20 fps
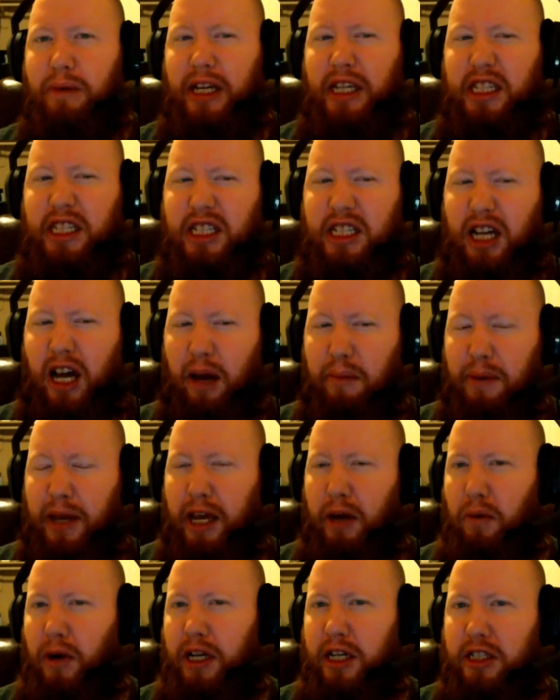make it the top
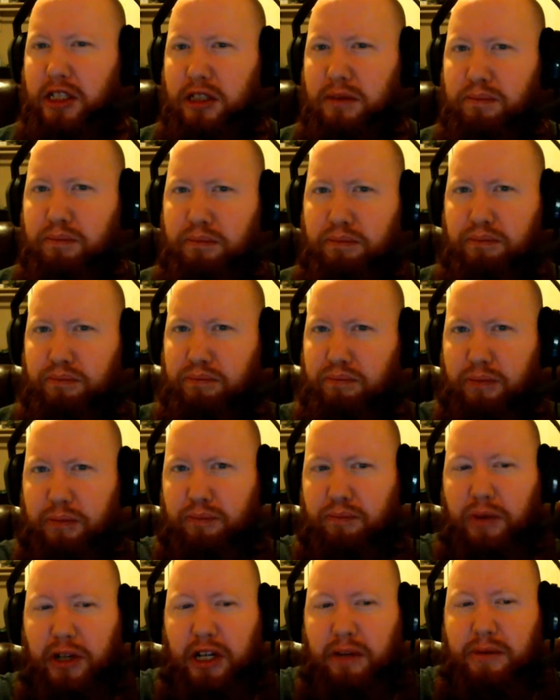8? Why not just
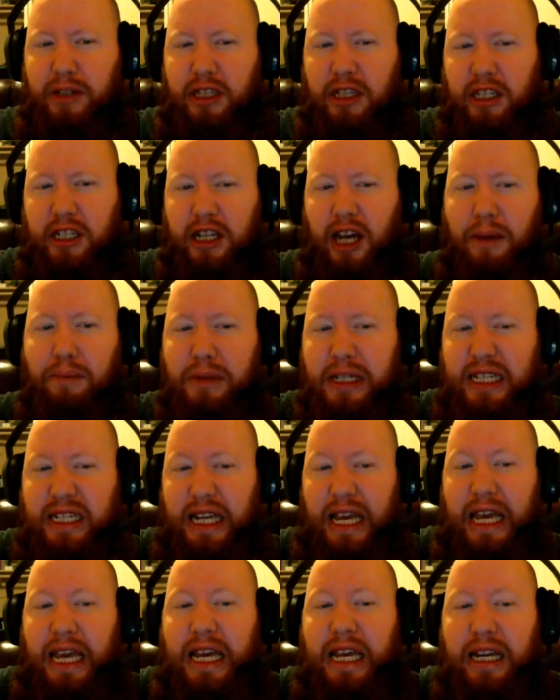put up to the top
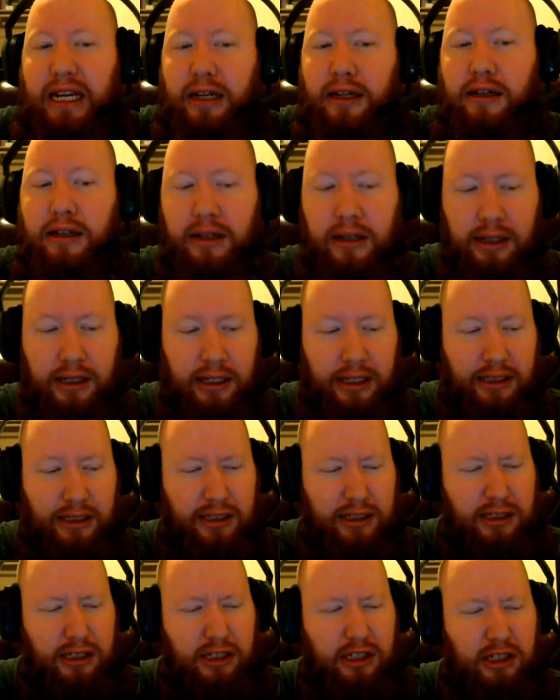10?
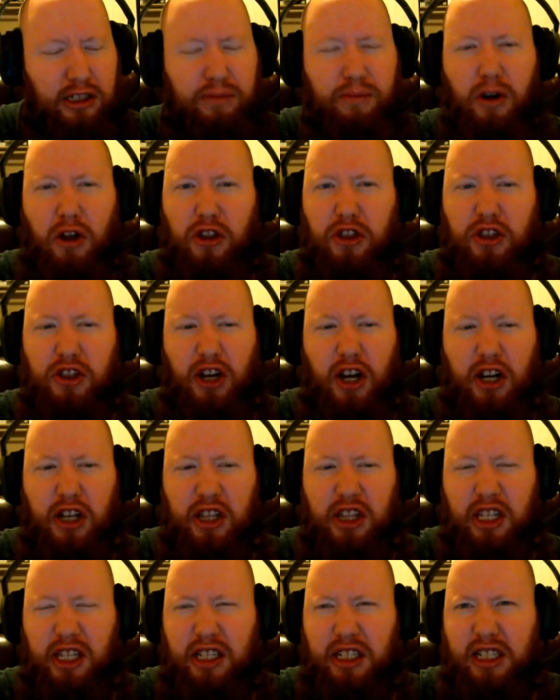It's just a small
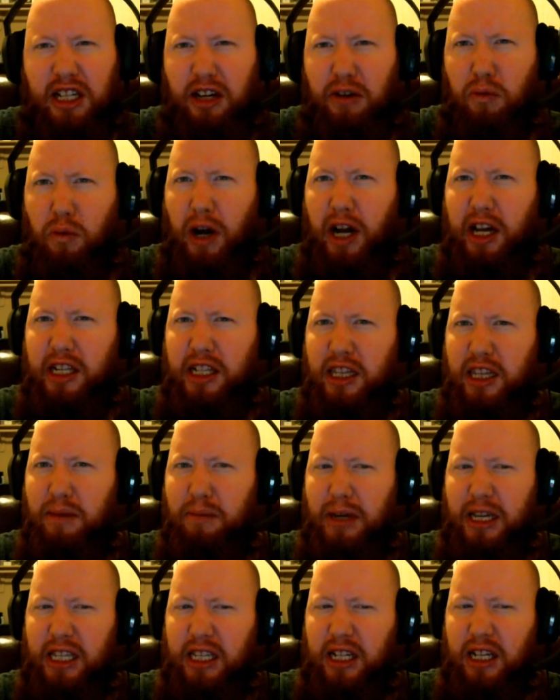thought thing. Like, why did they
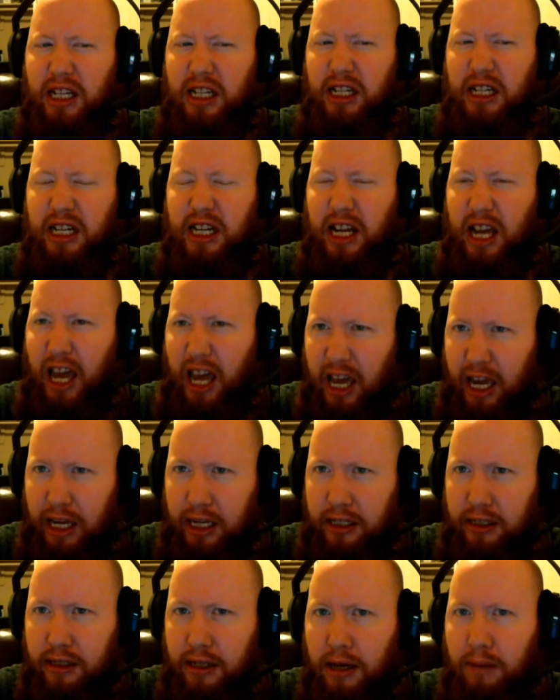make it an
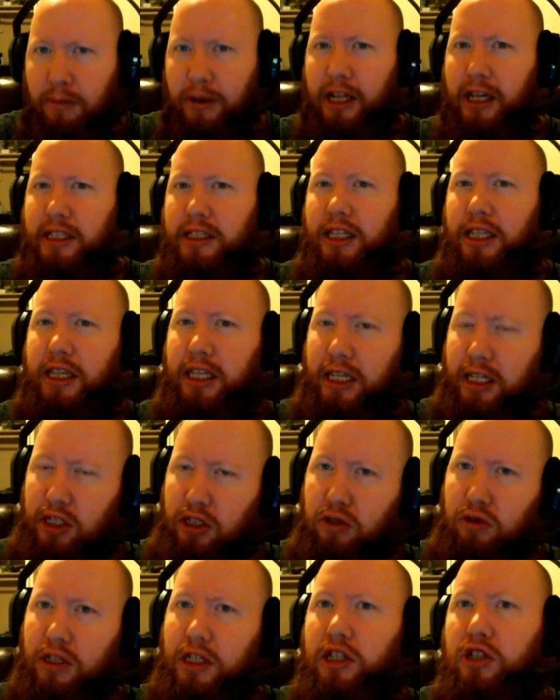8? But that's not the
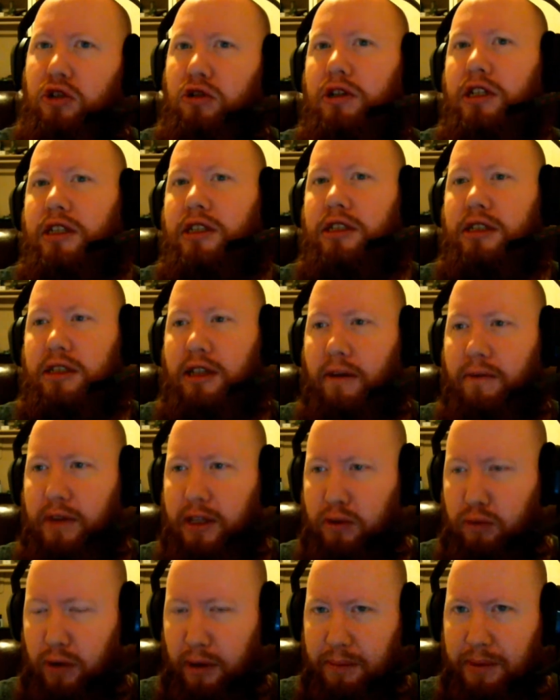issue. The issue is of
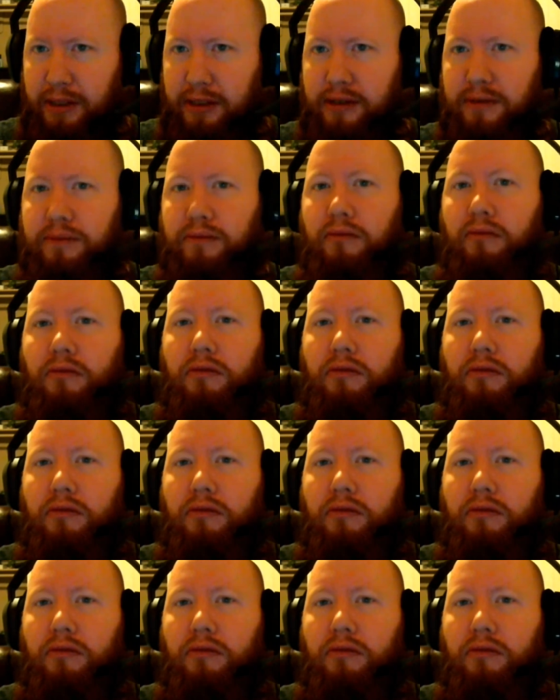these weapons